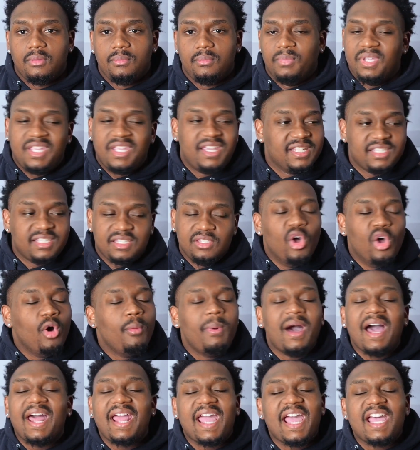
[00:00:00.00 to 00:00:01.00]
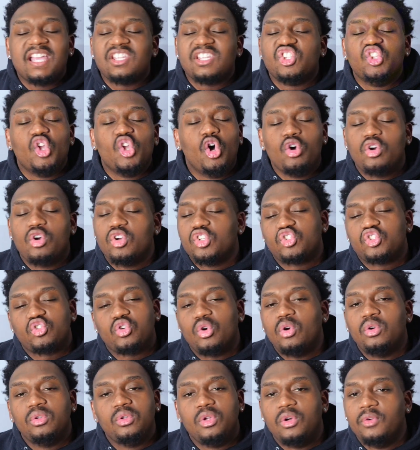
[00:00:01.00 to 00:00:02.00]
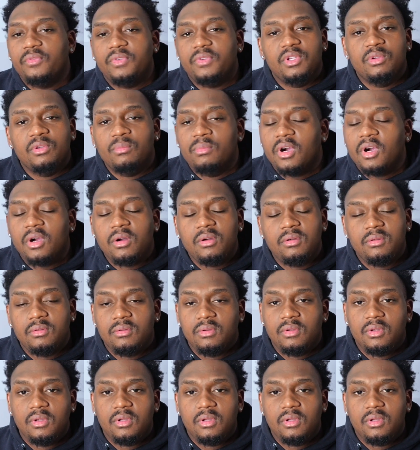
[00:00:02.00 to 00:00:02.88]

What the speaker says: Because nobody has no control over you, bro.